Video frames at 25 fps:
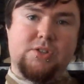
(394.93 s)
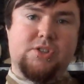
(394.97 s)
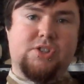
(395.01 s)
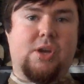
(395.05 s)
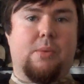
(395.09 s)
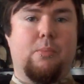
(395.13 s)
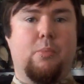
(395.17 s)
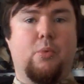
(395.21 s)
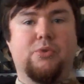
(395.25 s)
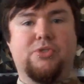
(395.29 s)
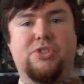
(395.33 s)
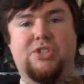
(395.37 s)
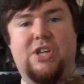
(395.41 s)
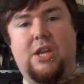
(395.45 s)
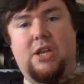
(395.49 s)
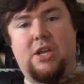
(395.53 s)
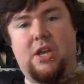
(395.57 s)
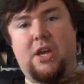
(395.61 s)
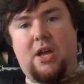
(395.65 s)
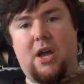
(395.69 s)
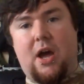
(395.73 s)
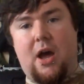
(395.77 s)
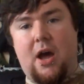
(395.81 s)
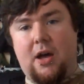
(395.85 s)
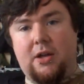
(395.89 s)
some will say
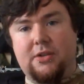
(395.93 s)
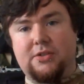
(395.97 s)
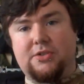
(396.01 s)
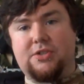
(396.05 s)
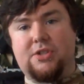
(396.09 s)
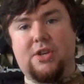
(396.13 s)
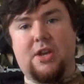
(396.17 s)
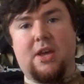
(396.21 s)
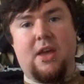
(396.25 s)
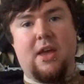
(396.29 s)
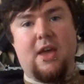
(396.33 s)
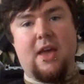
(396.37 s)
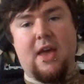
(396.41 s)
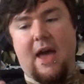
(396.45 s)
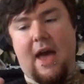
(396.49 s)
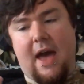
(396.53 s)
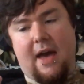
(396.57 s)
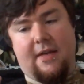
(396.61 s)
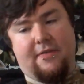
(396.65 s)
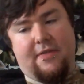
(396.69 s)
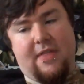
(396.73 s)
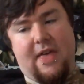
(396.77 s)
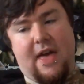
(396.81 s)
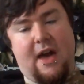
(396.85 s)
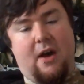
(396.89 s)
you can't,
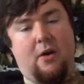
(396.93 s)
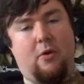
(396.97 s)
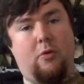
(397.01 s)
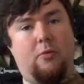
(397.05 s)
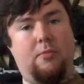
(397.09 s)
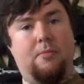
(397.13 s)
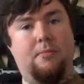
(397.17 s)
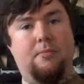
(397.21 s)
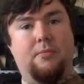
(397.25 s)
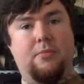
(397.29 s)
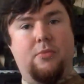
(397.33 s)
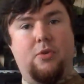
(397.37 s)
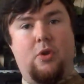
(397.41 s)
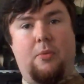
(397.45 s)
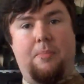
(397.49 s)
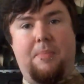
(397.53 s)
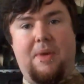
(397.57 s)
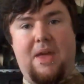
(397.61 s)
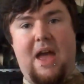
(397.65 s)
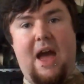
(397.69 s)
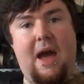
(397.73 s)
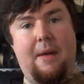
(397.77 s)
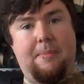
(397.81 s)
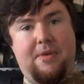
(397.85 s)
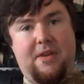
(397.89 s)
and they'll
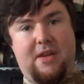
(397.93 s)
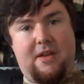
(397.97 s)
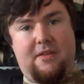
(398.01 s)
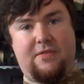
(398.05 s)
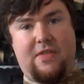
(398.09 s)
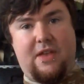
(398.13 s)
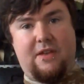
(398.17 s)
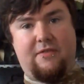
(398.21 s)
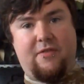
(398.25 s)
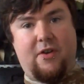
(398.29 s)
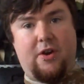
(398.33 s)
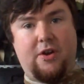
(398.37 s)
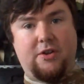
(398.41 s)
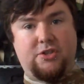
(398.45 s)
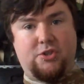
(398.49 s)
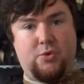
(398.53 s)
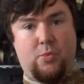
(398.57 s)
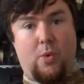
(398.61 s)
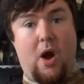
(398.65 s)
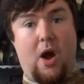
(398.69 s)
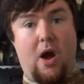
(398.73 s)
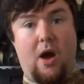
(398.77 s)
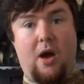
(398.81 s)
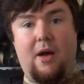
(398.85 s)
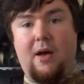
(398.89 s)
not be happy if they find
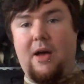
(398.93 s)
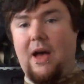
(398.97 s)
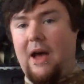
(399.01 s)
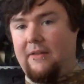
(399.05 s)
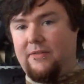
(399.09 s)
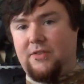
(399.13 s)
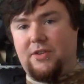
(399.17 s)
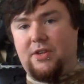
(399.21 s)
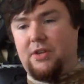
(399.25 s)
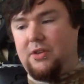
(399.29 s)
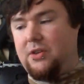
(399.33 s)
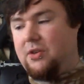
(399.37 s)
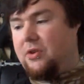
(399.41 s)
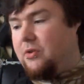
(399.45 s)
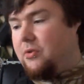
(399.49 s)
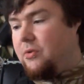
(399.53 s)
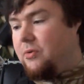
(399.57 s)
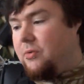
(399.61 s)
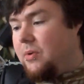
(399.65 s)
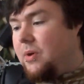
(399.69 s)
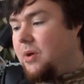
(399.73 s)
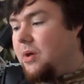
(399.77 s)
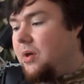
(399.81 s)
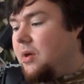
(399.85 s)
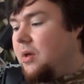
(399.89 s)
you are after
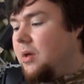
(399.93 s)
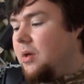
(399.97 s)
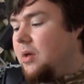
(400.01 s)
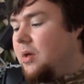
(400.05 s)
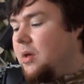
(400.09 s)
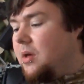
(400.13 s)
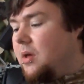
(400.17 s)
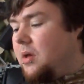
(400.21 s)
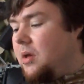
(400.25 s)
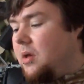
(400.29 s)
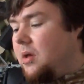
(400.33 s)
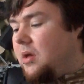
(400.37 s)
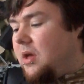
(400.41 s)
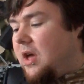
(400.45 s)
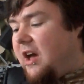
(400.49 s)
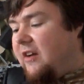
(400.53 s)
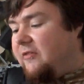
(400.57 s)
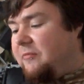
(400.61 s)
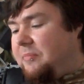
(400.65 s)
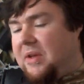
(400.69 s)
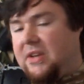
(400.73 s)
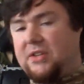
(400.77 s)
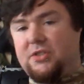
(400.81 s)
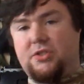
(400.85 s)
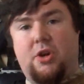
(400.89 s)
you
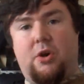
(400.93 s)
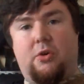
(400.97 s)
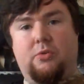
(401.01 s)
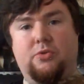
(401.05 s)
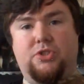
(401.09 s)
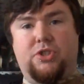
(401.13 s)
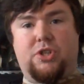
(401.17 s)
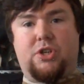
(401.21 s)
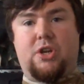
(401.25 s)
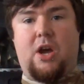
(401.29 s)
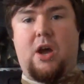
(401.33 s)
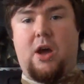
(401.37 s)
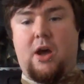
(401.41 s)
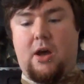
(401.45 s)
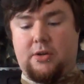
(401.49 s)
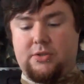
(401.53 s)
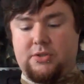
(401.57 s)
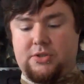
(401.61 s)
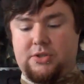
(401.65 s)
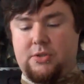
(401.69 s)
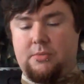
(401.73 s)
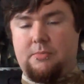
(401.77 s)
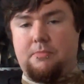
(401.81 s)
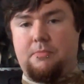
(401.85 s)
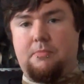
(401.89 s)
have been told you
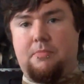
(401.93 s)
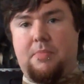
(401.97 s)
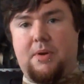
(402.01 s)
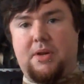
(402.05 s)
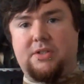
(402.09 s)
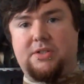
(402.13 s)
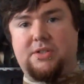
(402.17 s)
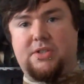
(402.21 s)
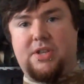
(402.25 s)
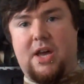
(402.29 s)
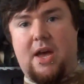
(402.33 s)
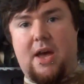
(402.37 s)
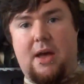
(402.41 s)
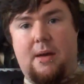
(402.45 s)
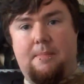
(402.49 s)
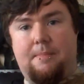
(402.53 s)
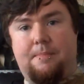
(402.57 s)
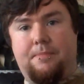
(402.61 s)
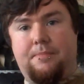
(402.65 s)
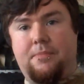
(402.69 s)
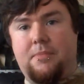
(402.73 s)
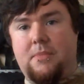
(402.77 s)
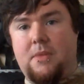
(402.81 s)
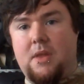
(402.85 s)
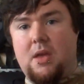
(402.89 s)
can't. But
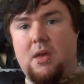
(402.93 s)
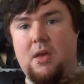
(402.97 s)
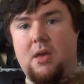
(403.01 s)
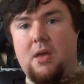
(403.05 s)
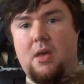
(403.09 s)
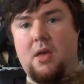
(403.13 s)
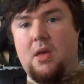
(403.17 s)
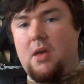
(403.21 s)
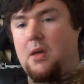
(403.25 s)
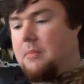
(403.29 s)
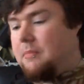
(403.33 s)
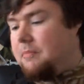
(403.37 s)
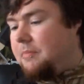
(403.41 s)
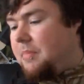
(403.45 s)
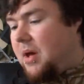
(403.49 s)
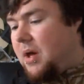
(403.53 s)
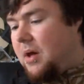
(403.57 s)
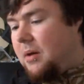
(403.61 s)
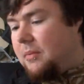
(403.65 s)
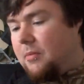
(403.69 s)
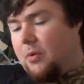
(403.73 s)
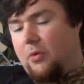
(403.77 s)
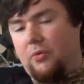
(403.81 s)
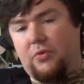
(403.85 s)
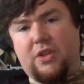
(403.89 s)

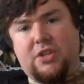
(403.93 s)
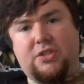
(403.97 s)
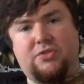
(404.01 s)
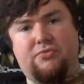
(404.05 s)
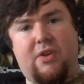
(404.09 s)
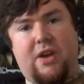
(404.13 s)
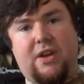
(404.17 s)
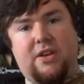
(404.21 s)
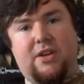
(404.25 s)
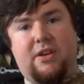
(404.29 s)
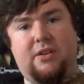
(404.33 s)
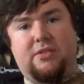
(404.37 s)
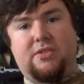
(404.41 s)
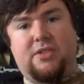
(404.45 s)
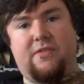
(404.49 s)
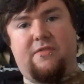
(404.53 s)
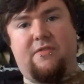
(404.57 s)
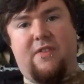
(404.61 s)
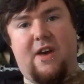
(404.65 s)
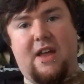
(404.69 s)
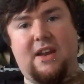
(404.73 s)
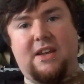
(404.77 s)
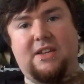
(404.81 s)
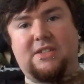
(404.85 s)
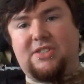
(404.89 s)
all these radios
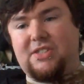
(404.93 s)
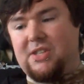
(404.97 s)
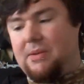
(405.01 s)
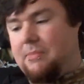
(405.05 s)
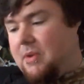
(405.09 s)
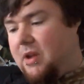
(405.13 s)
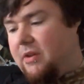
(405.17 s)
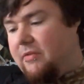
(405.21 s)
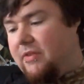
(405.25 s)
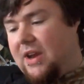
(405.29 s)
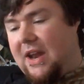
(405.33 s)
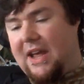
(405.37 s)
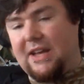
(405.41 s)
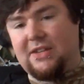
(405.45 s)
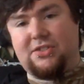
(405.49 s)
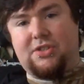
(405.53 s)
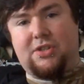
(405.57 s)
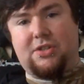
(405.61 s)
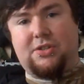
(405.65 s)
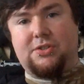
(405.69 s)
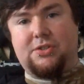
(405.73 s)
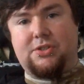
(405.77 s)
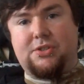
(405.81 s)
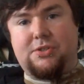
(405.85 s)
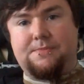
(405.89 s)
are fairly similar in
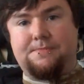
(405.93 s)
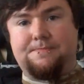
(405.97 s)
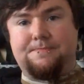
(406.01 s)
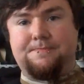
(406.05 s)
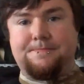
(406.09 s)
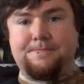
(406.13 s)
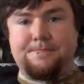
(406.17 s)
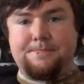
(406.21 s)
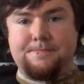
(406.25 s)
essence.